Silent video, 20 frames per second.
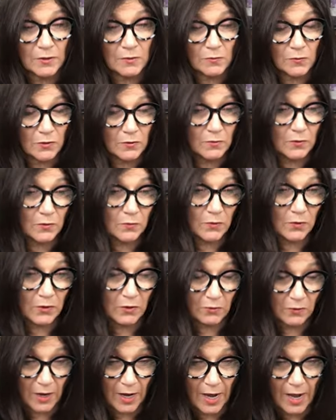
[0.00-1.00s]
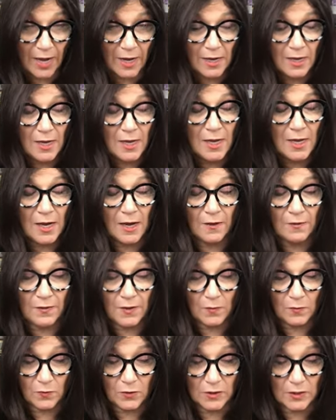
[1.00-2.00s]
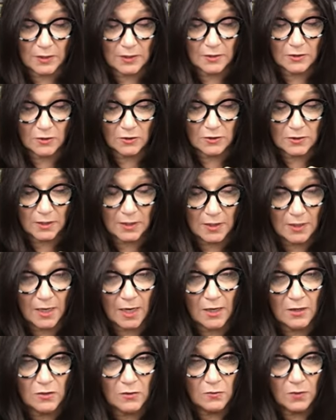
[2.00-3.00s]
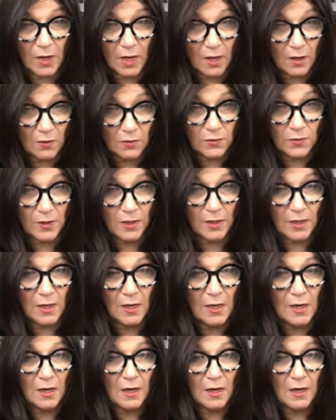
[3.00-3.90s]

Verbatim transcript: going to work with where you're at. And then we're going to start to get you healthy